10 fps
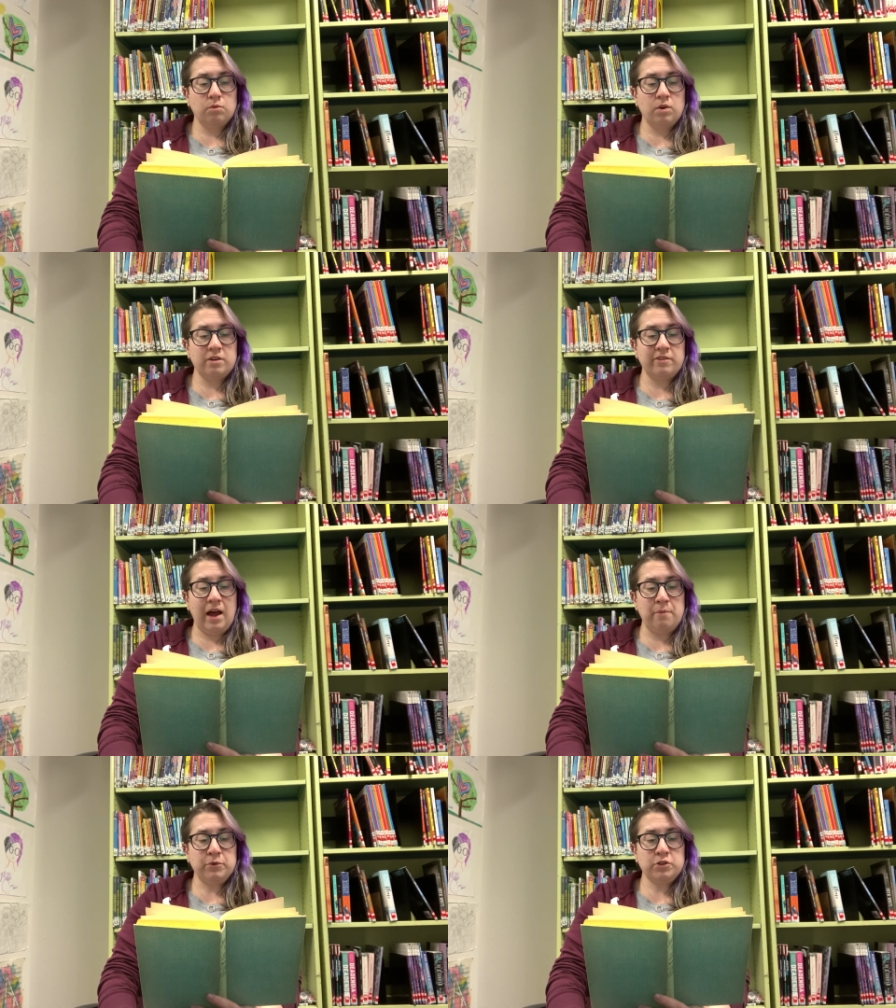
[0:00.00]
one of
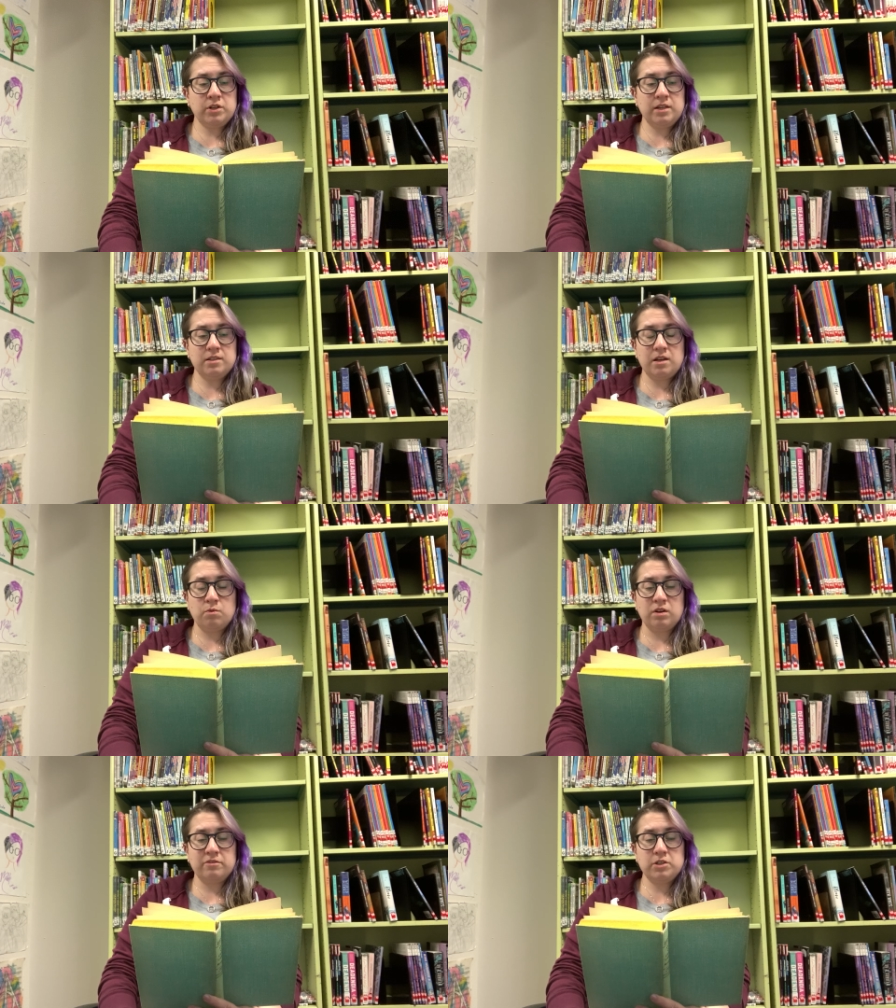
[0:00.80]
apple trees
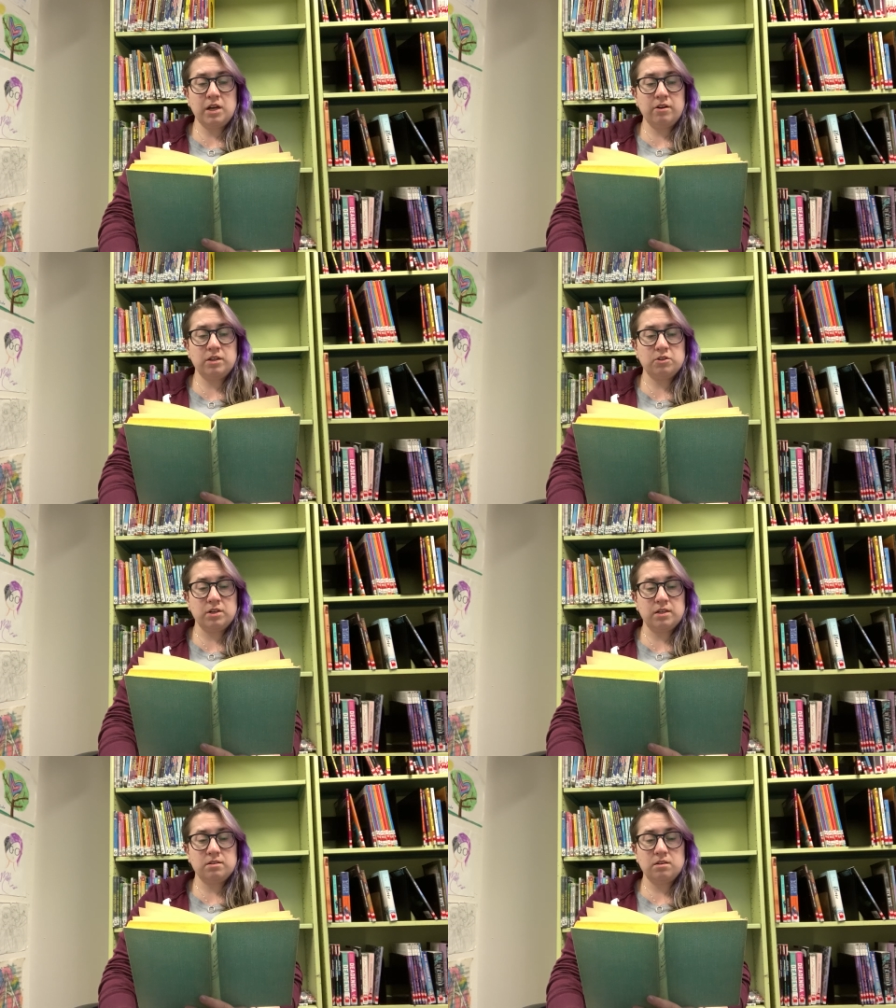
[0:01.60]
and one of cherry
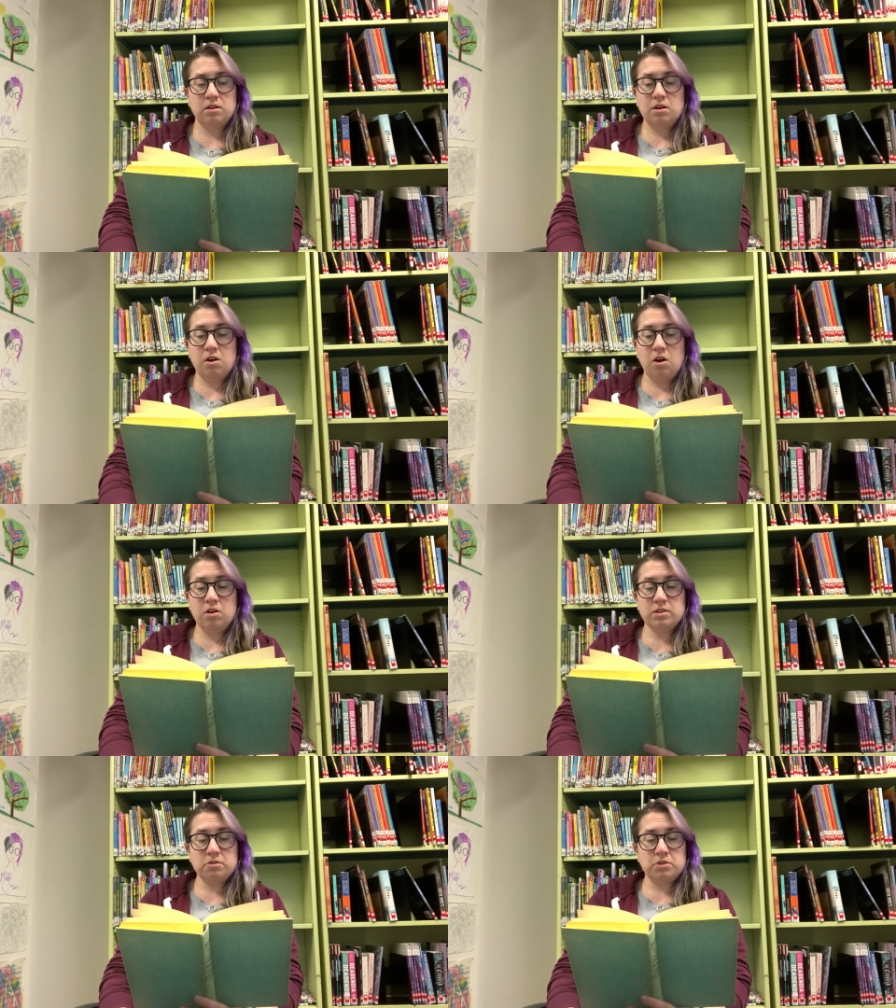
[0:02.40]
trees,
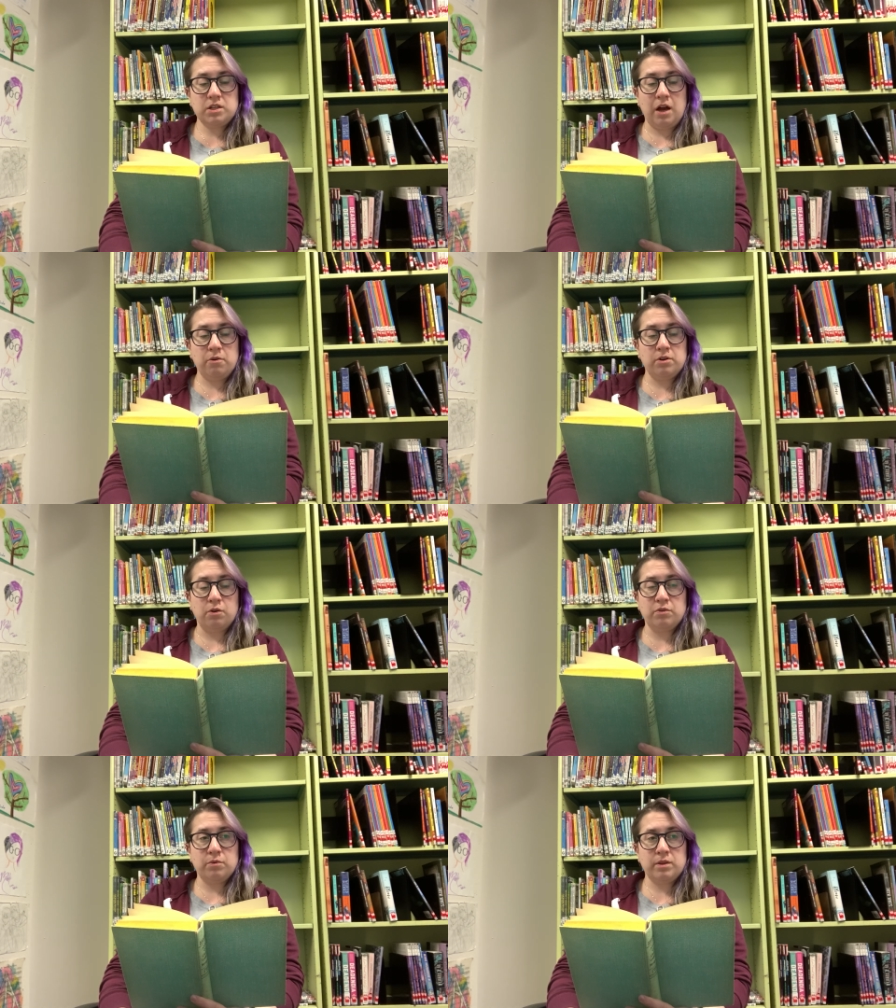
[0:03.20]
also showered
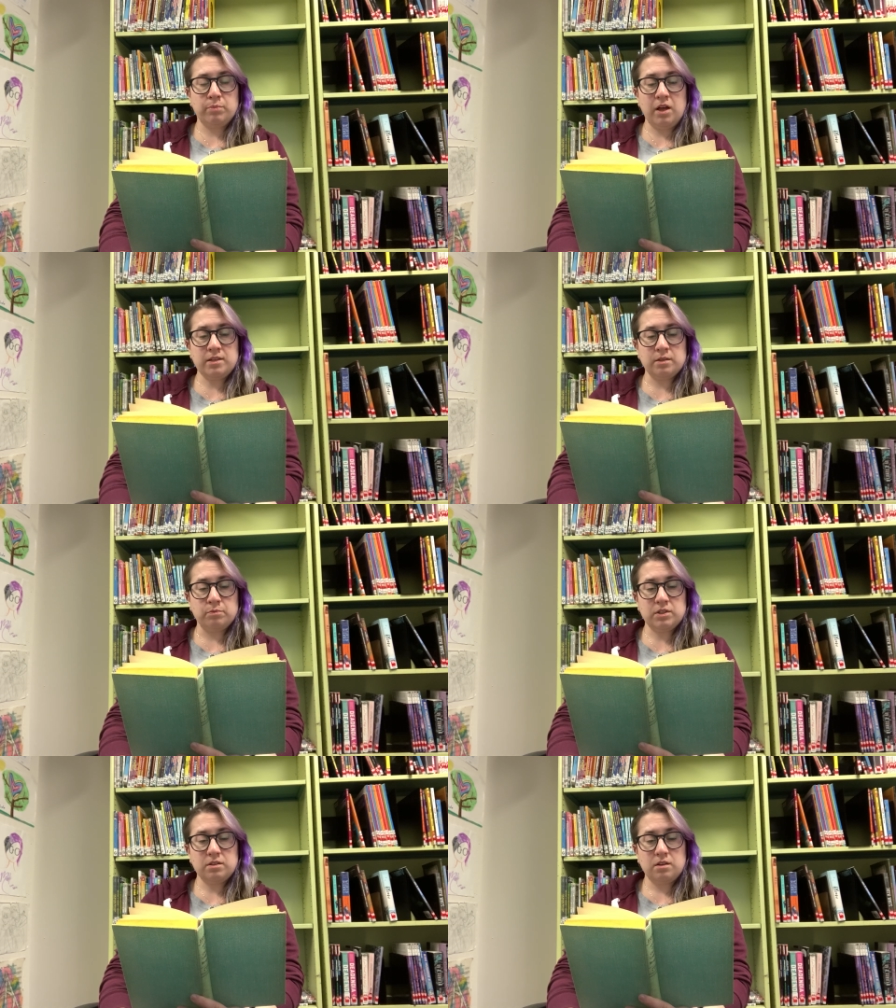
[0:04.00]
over with
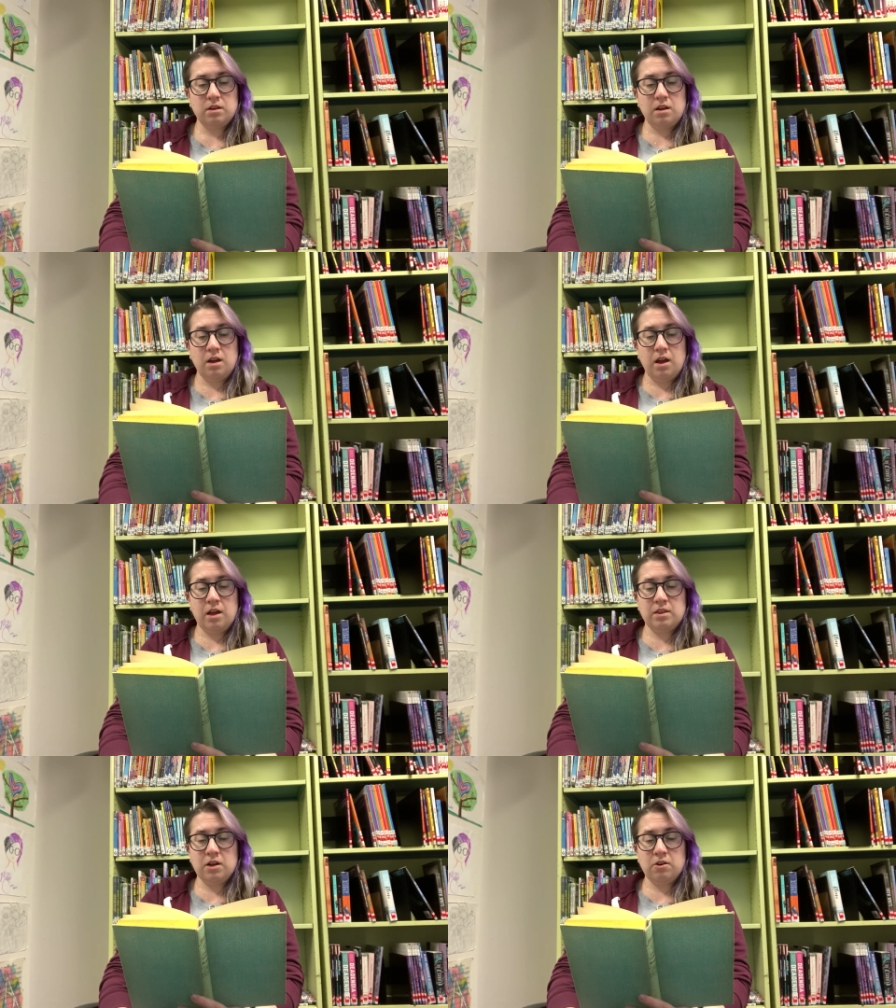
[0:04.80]
blossoms,
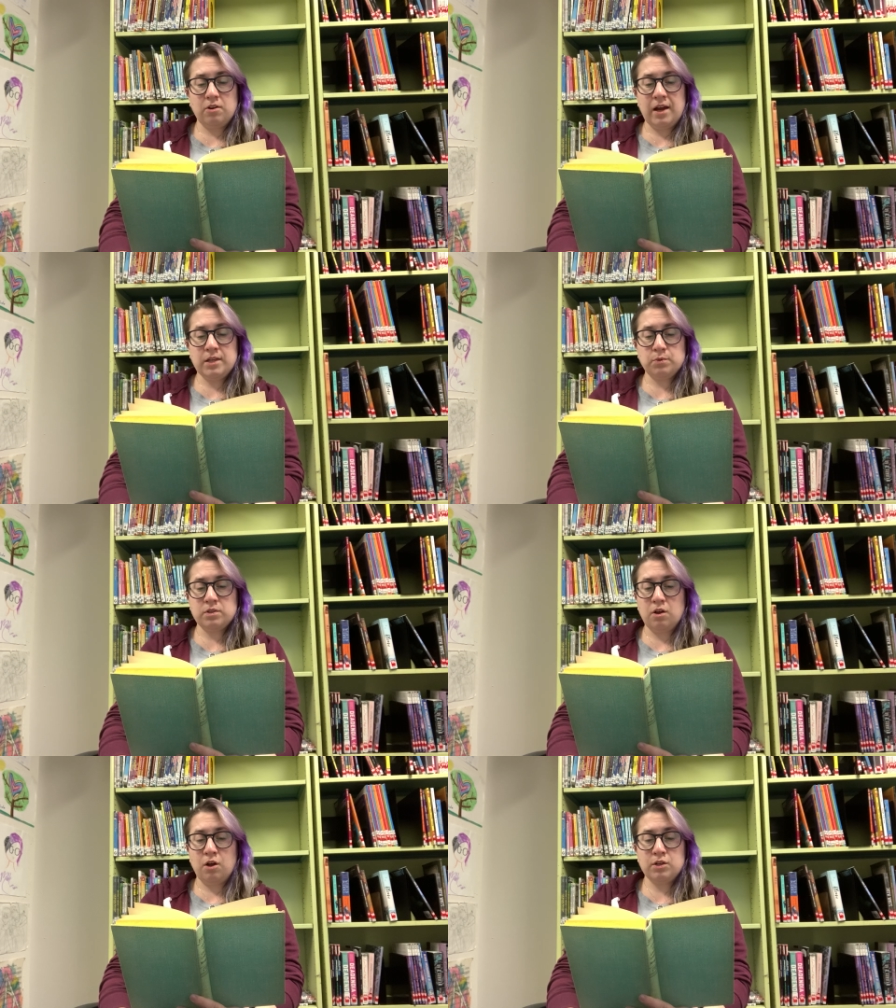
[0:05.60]
and their grass
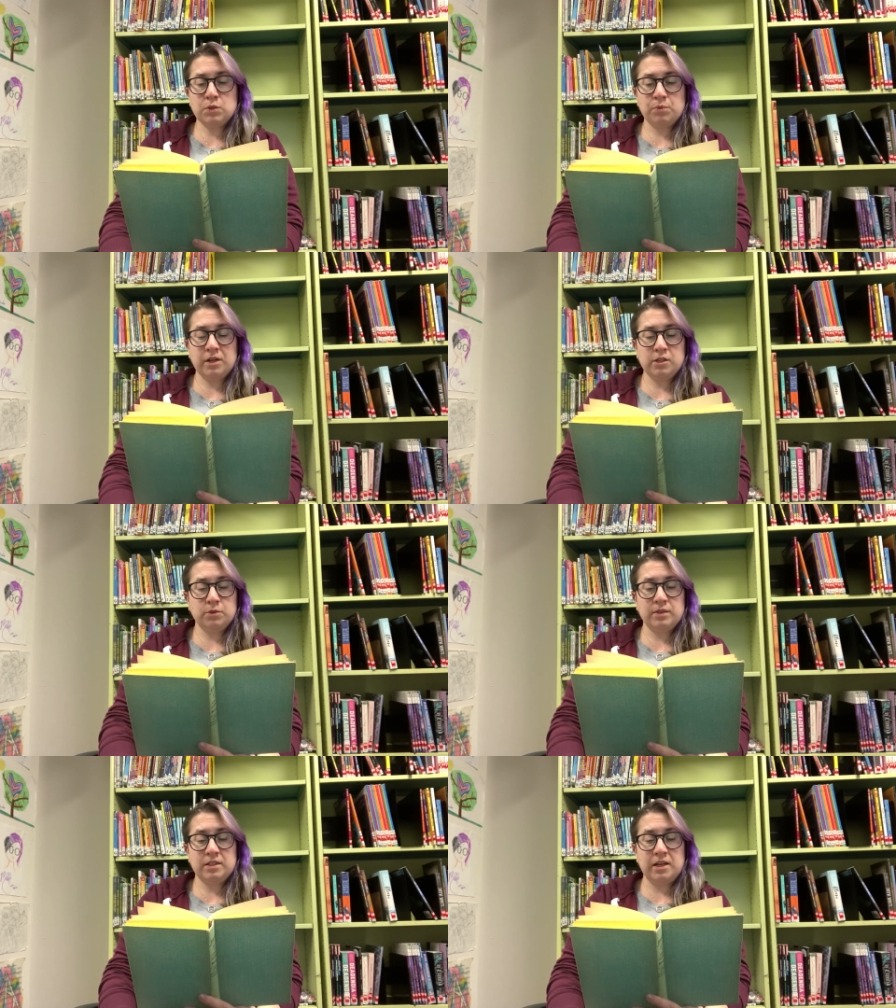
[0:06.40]
was all
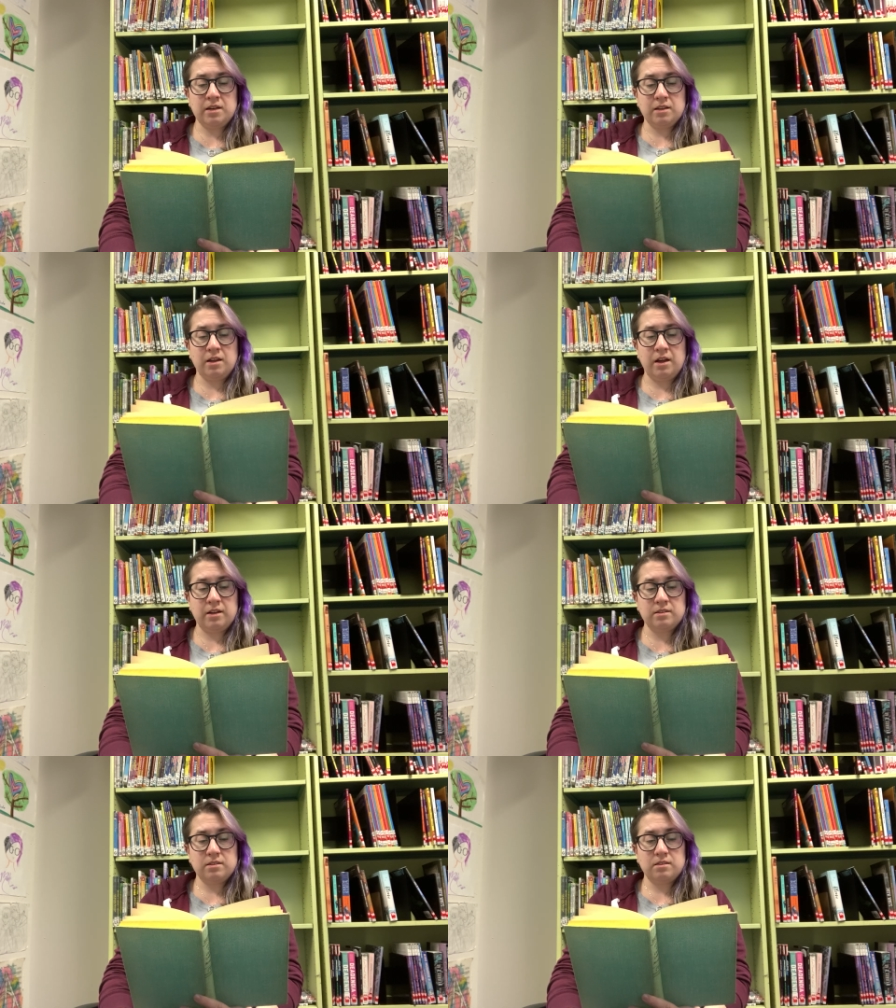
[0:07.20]
sprinkled with
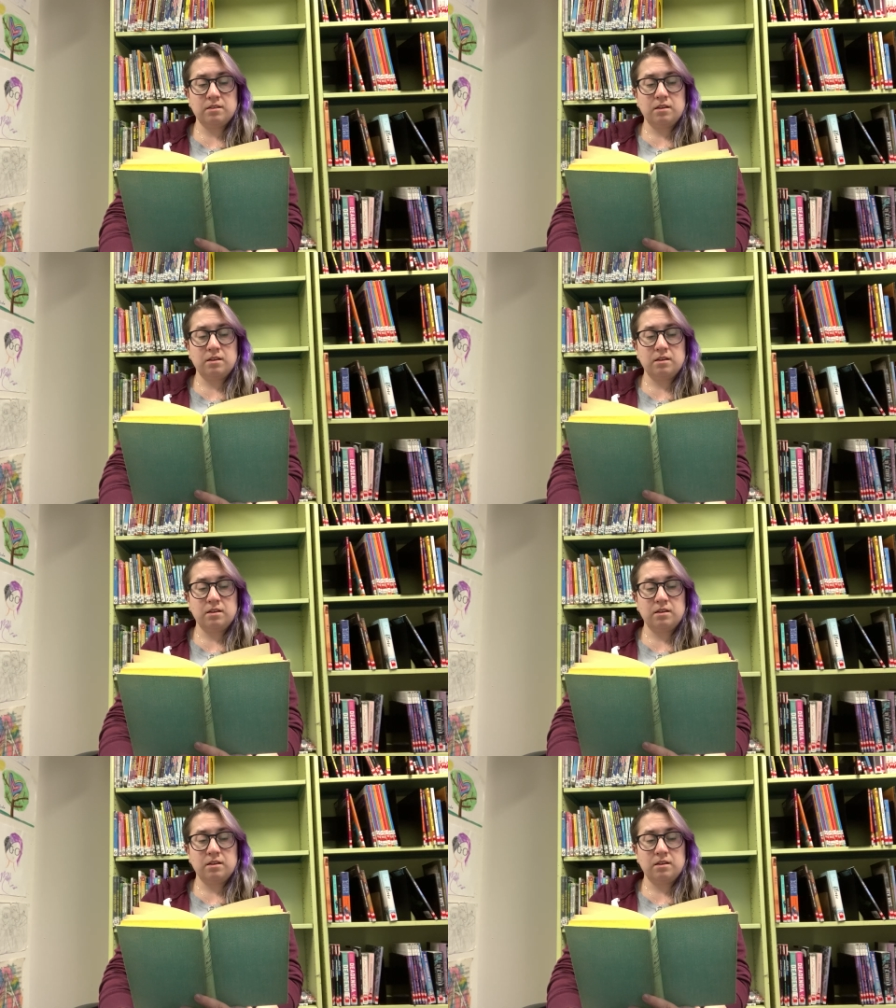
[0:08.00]
dandelions.